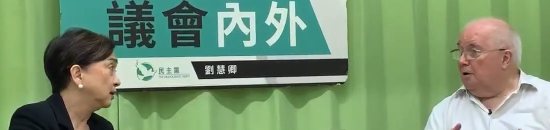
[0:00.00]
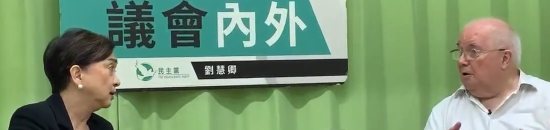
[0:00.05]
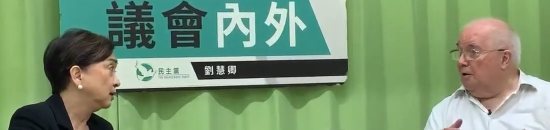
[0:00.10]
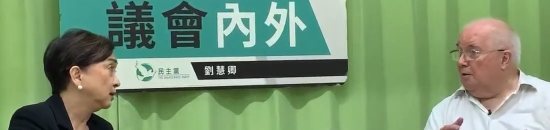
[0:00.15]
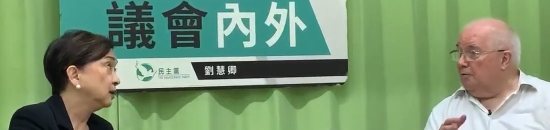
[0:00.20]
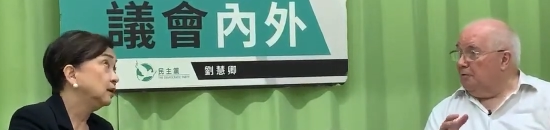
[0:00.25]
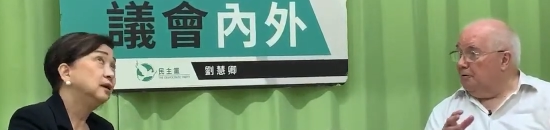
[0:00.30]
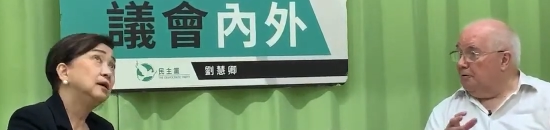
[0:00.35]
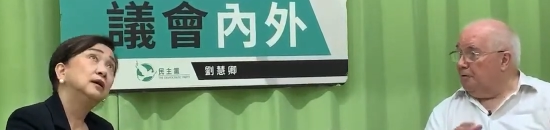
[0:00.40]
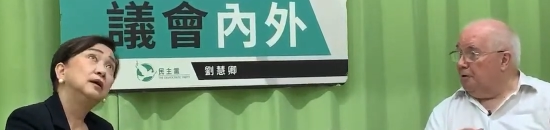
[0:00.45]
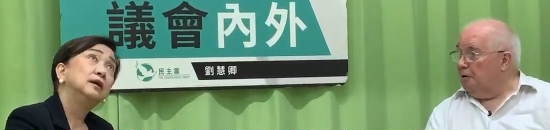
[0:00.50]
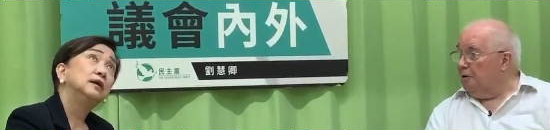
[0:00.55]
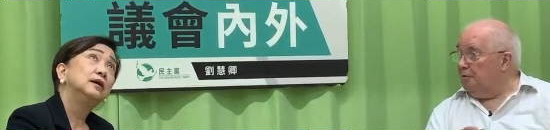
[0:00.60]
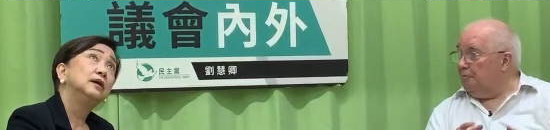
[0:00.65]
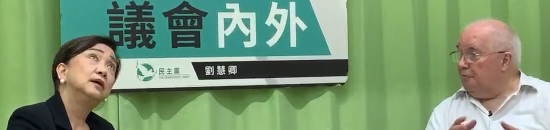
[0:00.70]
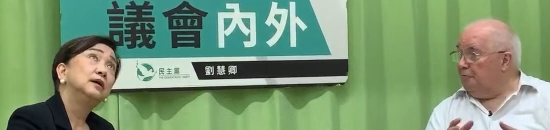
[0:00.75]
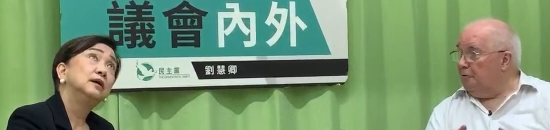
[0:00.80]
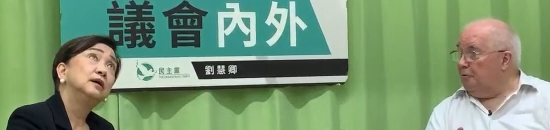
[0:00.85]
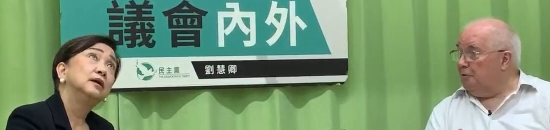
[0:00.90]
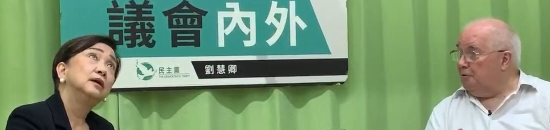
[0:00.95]
Speaker 1: on the
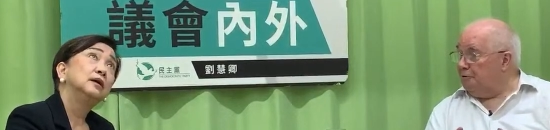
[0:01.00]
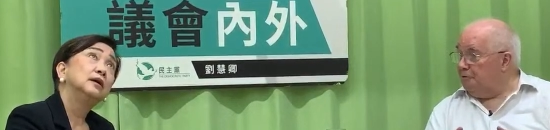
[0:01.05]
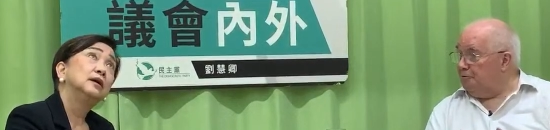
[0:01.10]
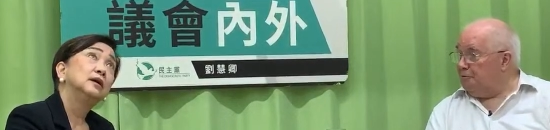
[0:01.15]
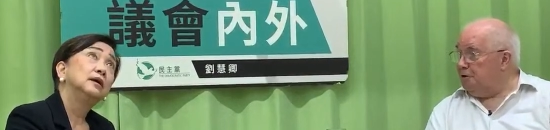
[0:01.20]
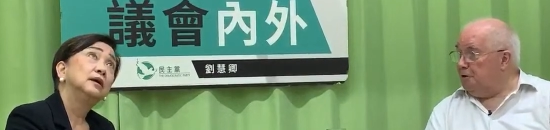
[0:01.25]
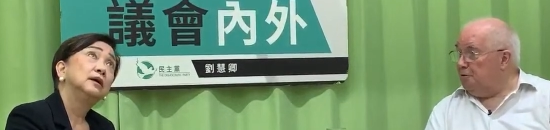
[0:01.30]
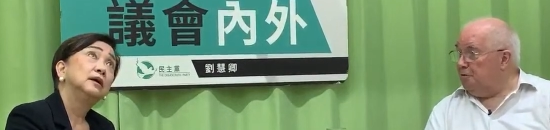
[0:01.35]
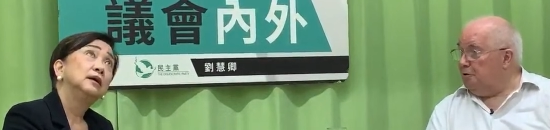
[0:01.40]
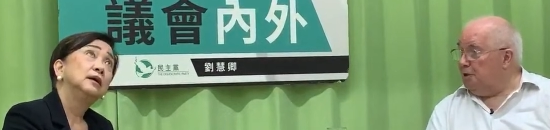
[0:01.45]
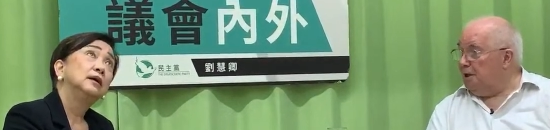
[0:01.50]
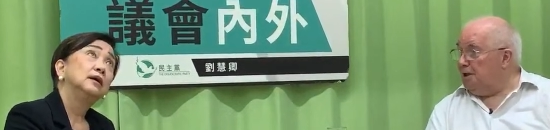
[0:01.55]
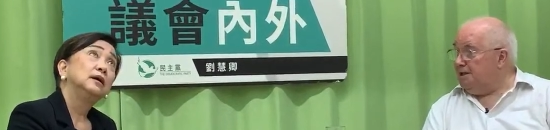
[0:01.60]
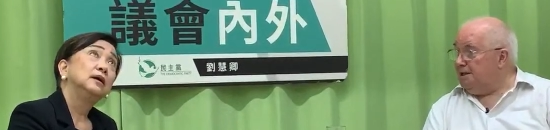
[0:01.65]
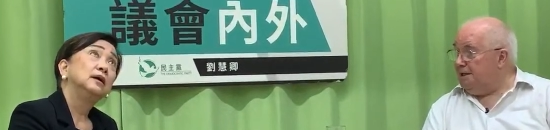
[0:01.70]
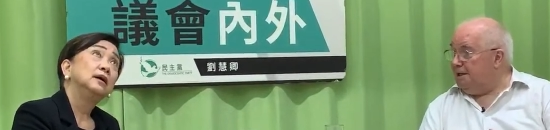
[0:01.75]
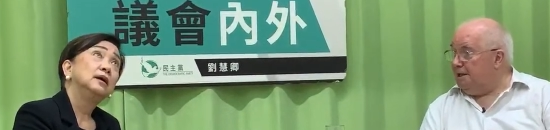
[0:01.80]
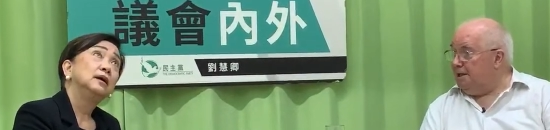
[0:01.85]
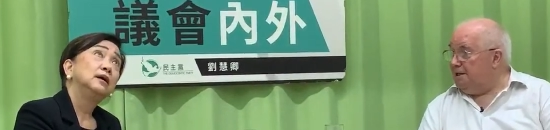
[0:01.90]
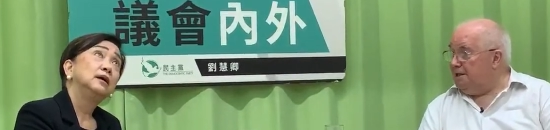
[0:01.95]
third, fourth of June
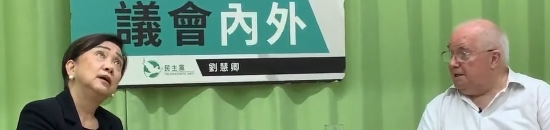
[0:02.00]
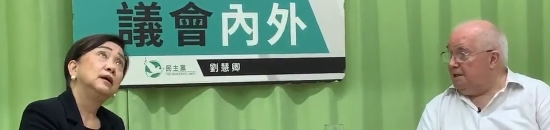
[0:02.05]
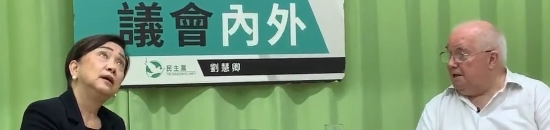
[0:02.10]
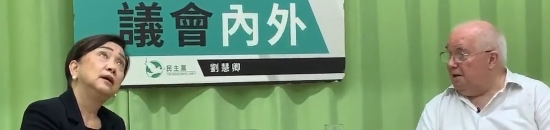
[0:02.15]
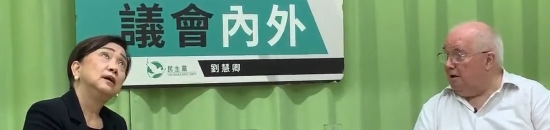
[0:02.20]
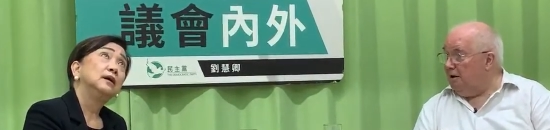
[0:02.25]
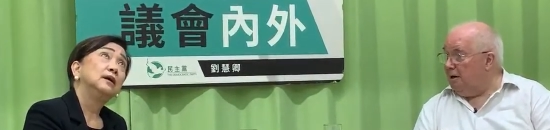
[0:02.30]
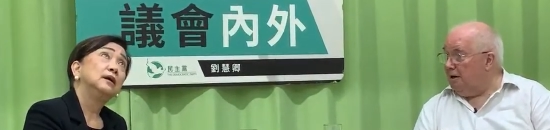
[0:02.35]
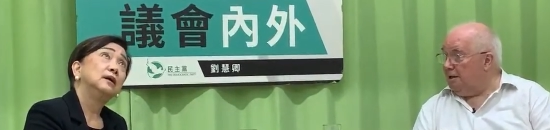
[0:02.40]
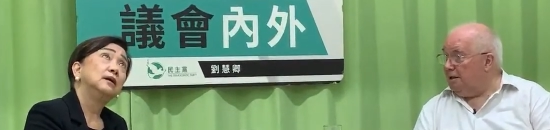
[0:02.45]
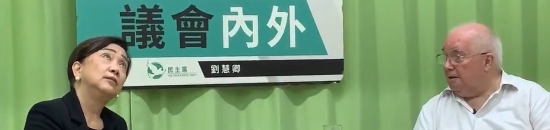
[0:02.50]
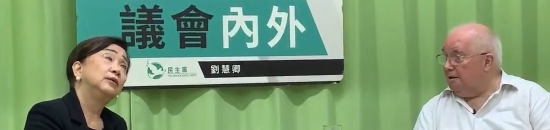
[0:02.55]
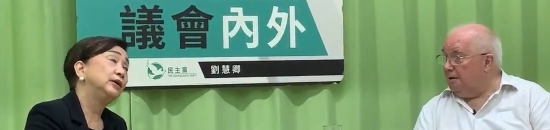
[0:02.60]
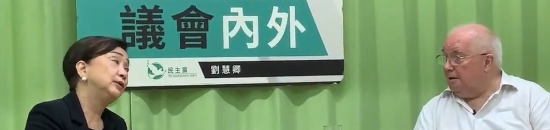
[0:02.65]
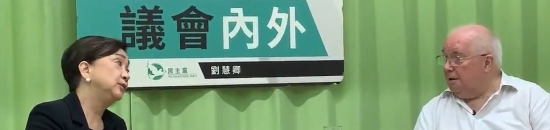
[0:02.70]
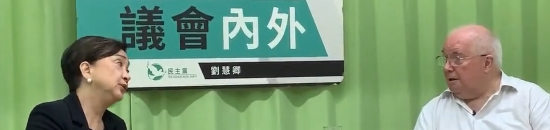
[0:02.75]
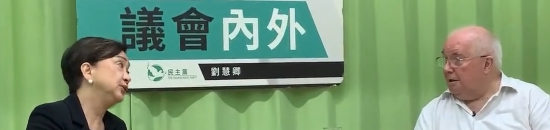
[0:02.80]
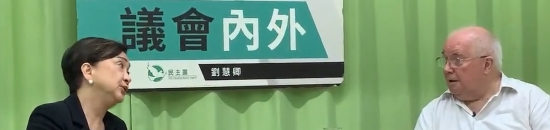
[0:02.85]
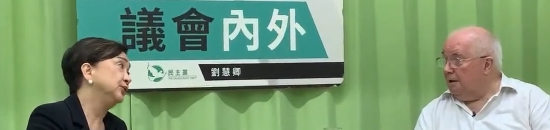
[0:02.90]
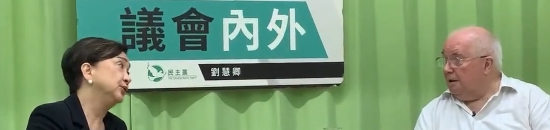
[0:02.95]
nineteen eighty-nine.
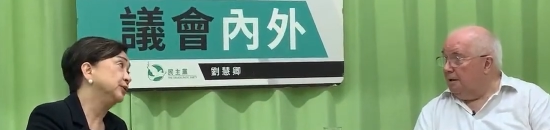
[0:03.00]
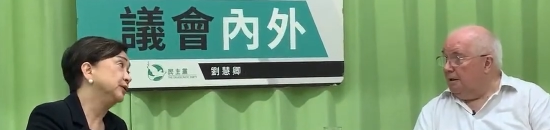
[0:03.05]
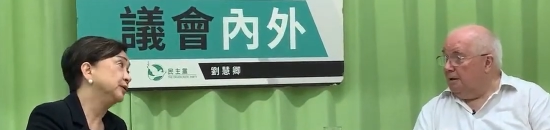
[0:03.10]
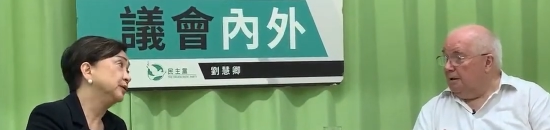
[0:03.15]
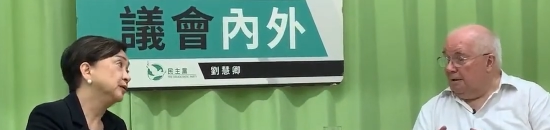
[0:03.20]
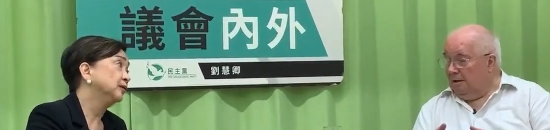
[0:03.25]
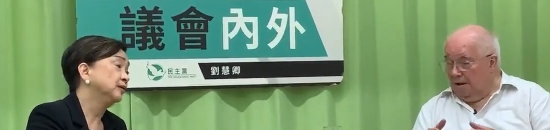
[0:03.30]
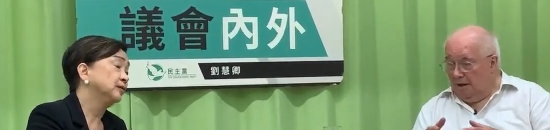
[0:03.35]
Where were you?